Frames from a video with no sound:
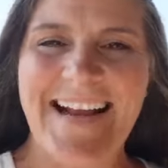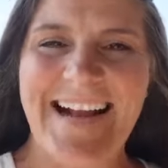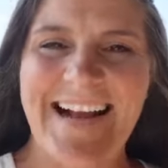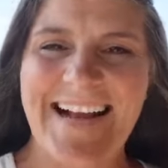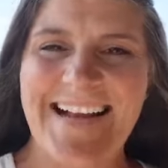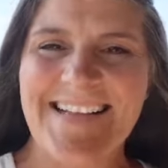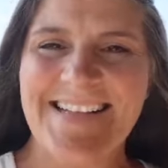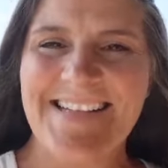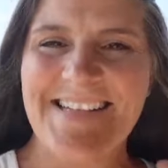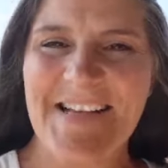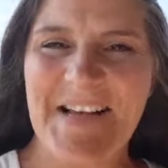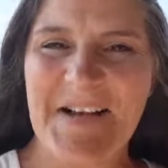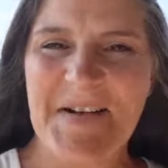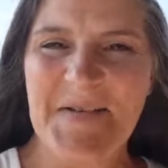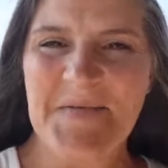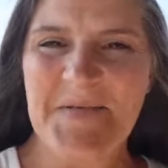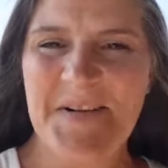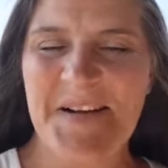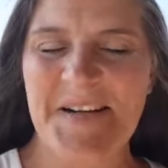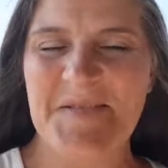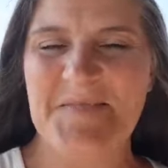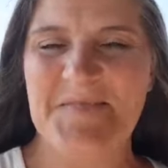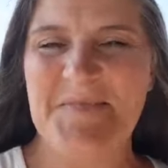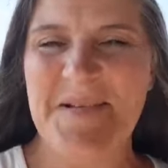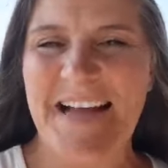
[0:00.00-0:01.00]
guys,
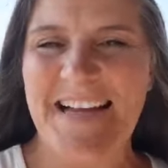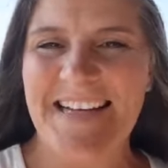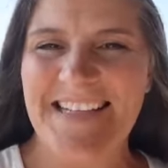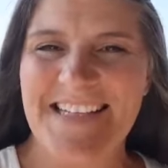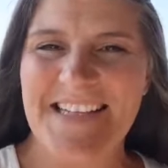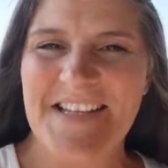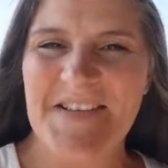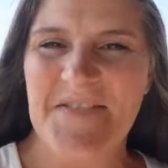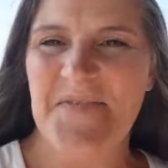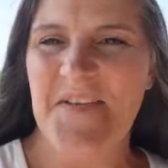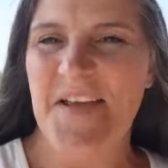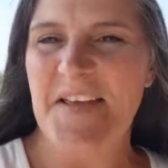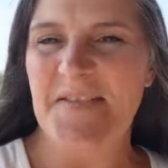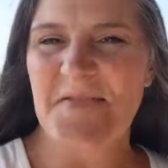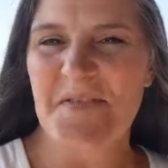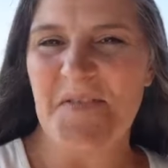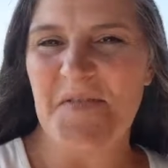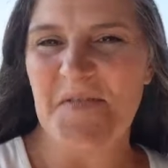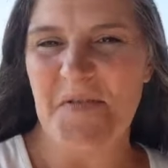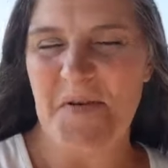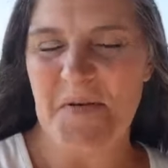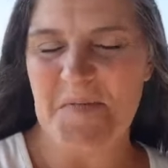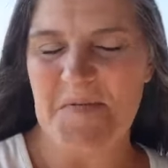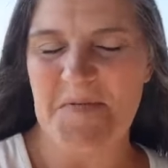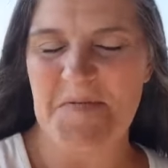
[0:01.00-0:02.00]
welcome back to the
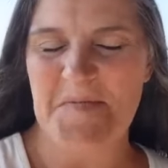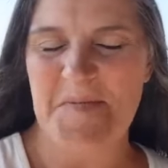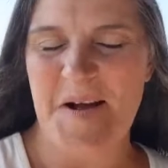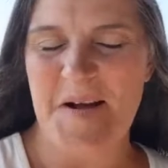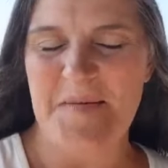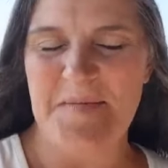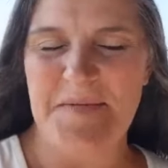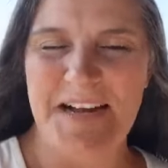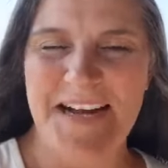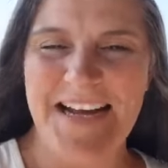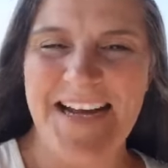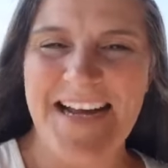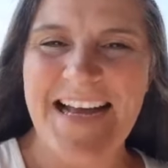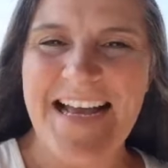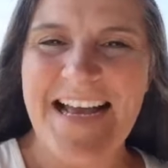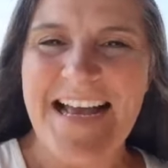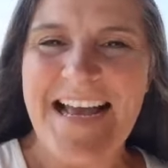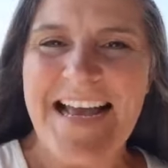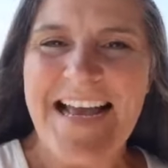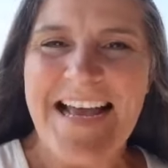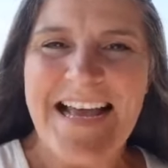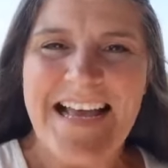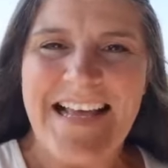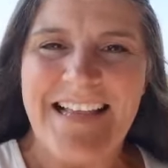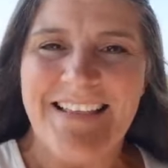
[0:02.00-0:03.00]
Faithful Farmer Mama.
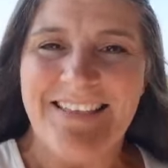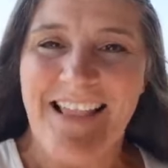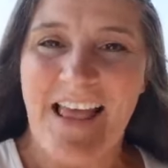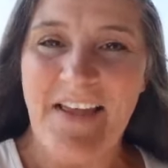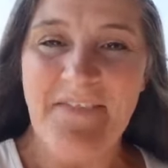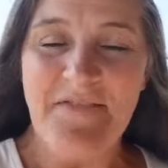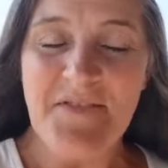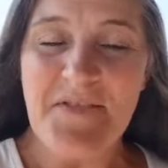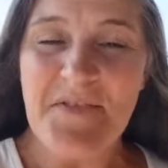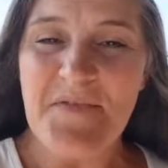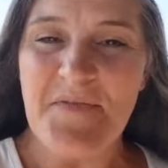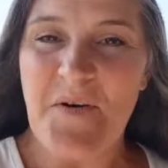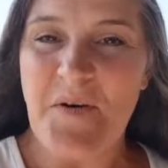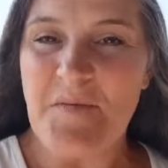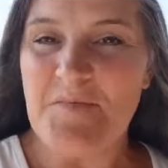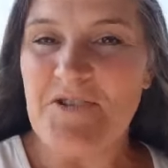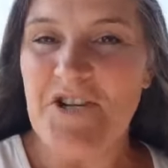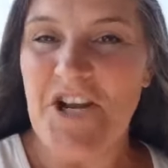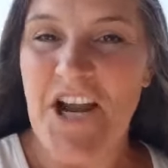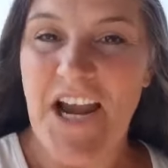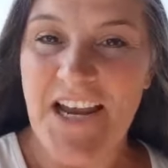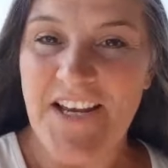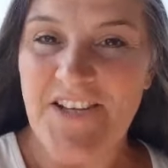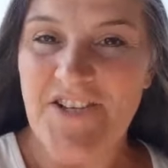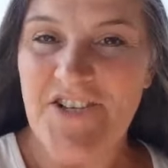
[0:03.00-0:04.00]
Life on the farm
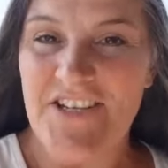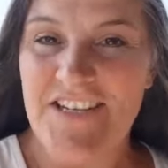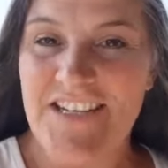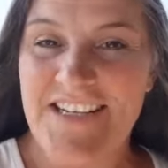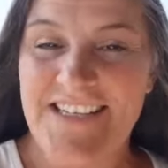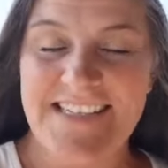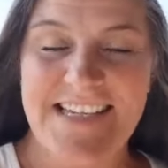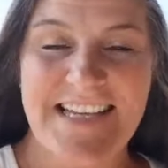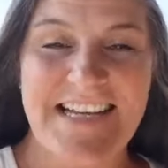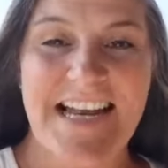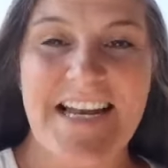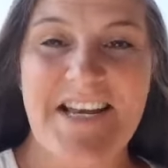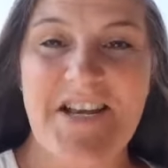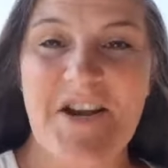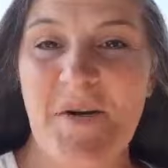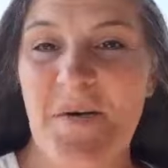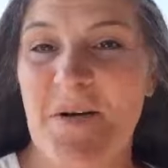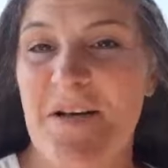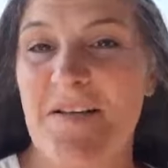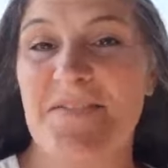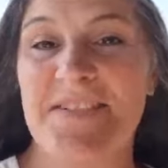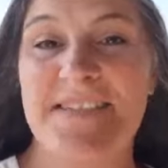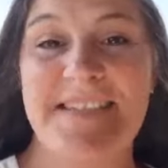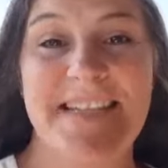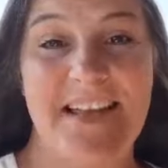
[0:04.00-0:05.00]
changes, and I know
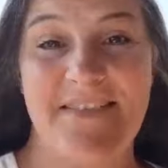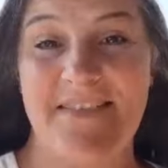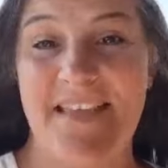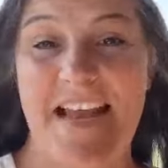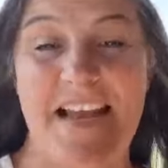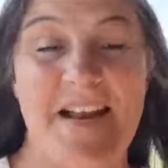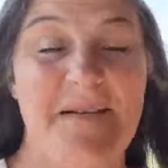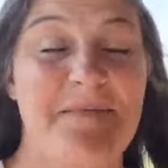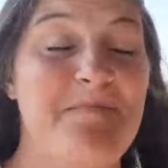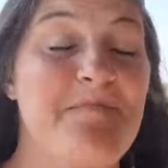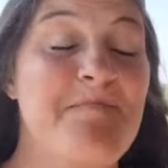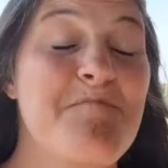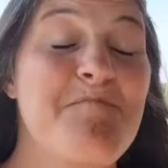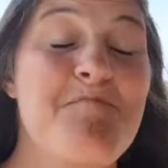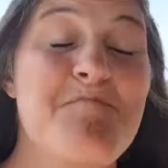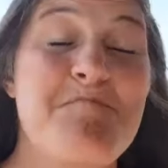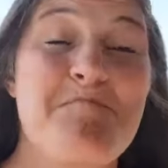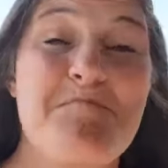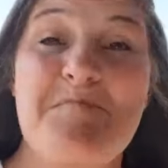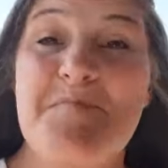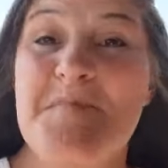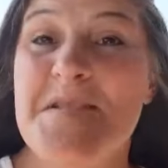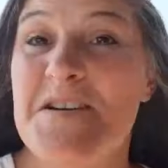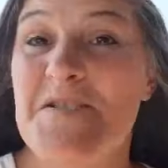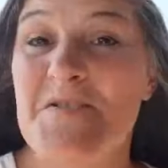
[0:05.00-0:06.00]
I've said that a
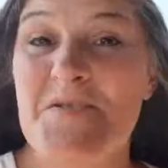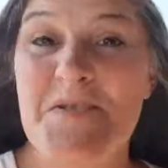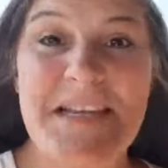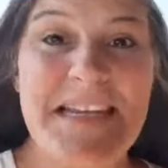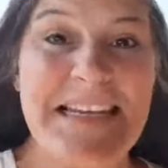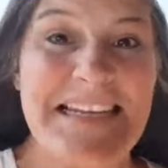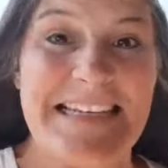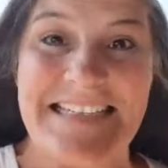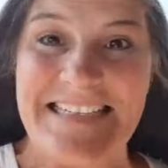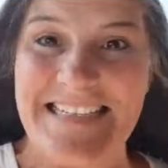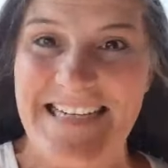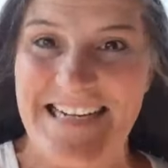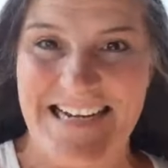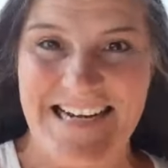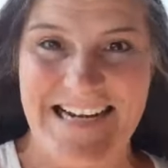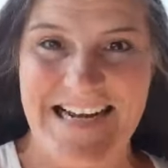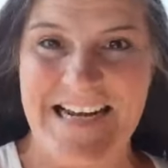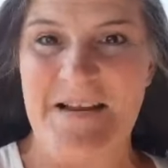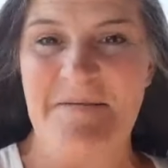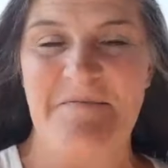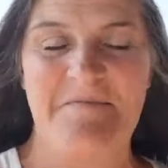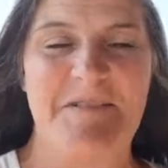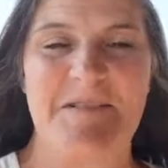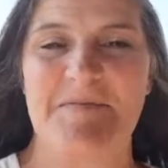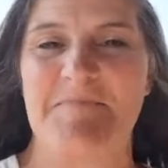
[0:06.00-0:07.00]
million
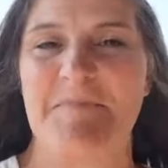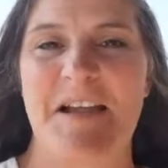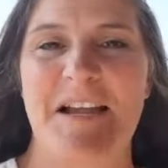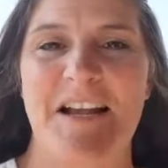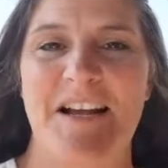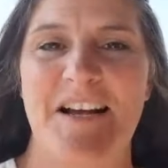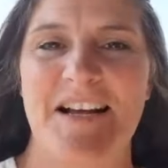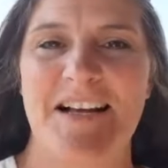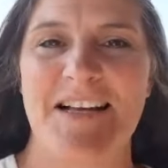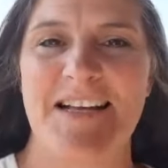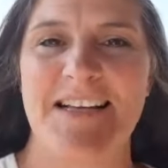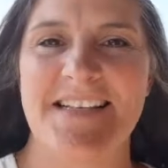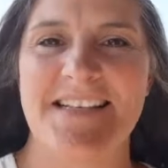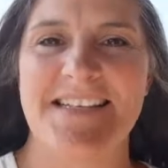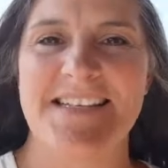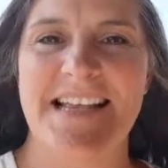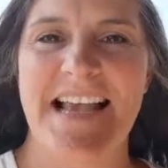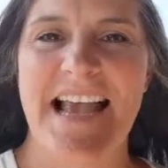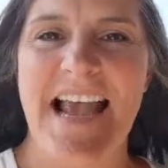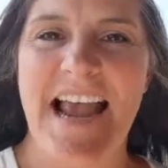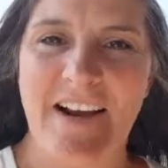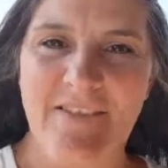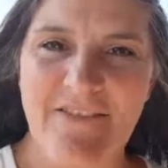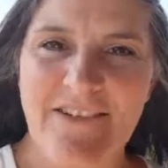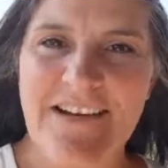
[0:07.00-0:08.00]
times because
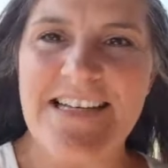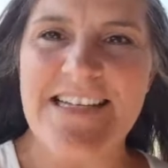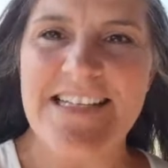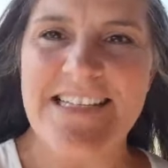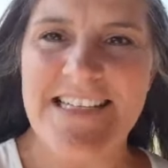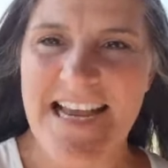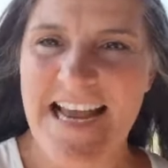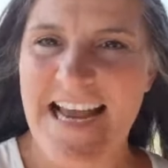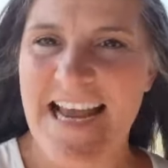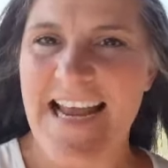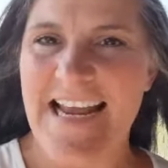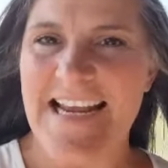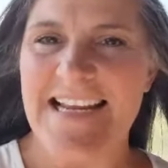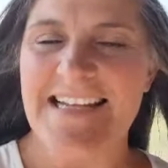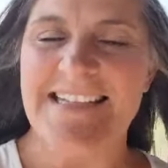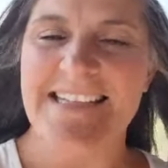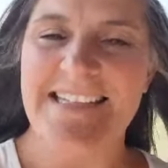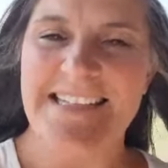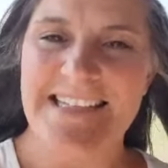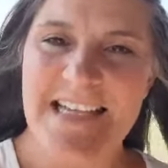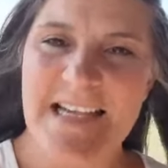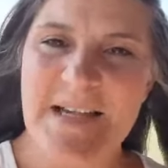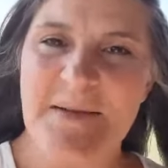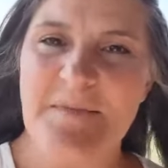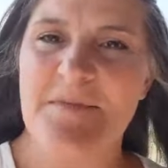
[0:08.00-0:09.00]
every day
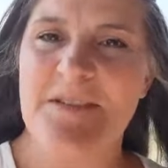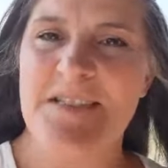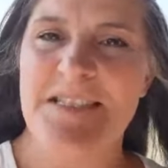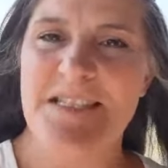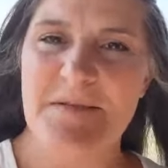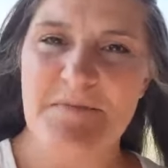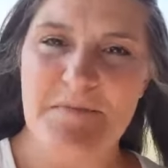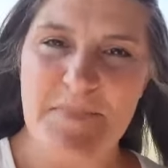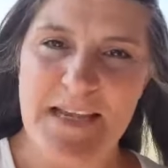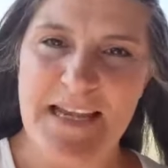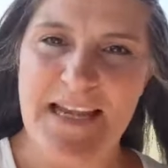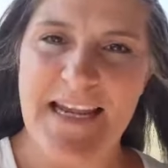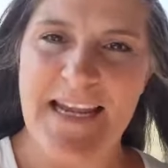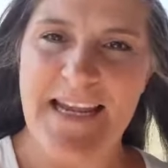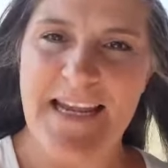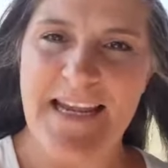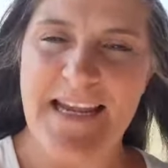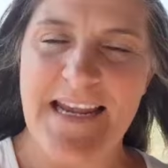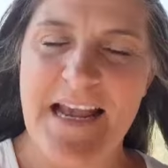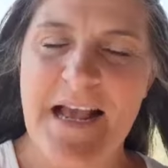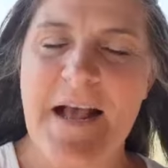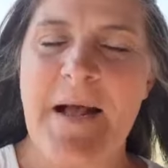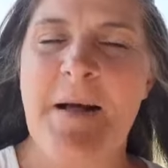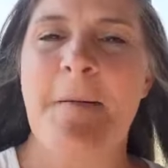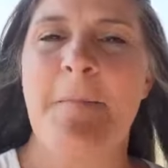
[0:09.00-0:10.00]
seems to
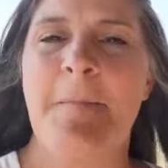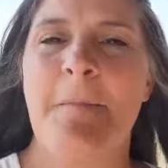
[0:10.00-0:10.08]
be